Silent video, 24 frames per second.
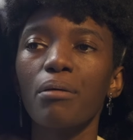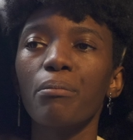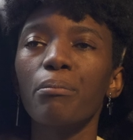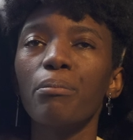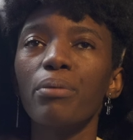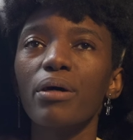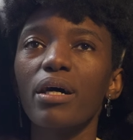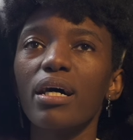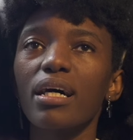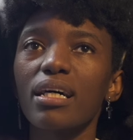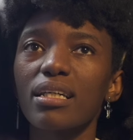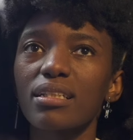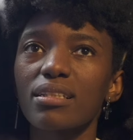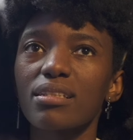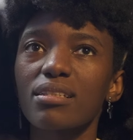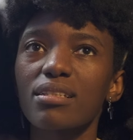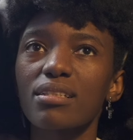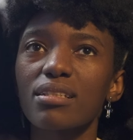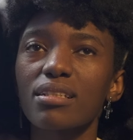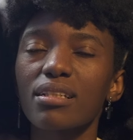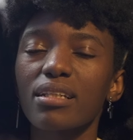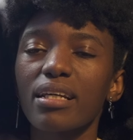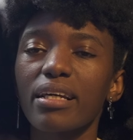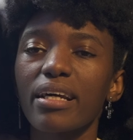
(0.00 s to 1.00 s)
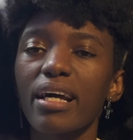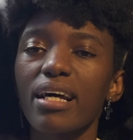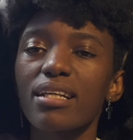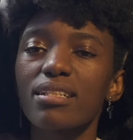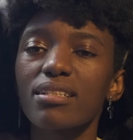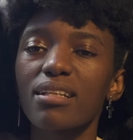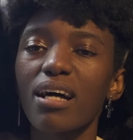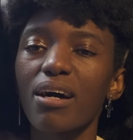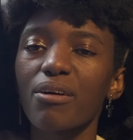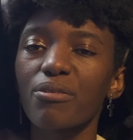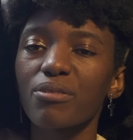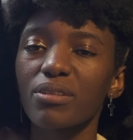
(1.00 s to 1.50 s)
but it has
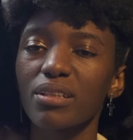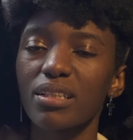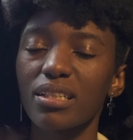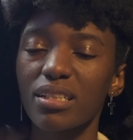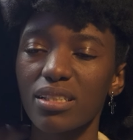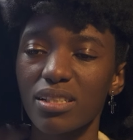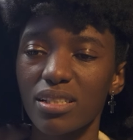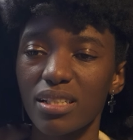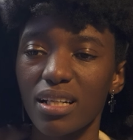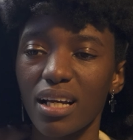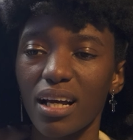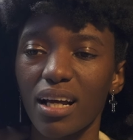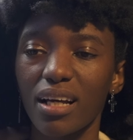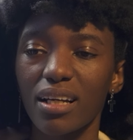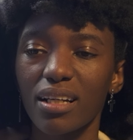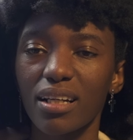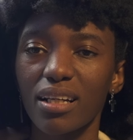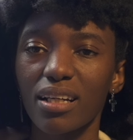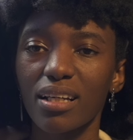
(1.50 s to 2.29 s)
not released yet.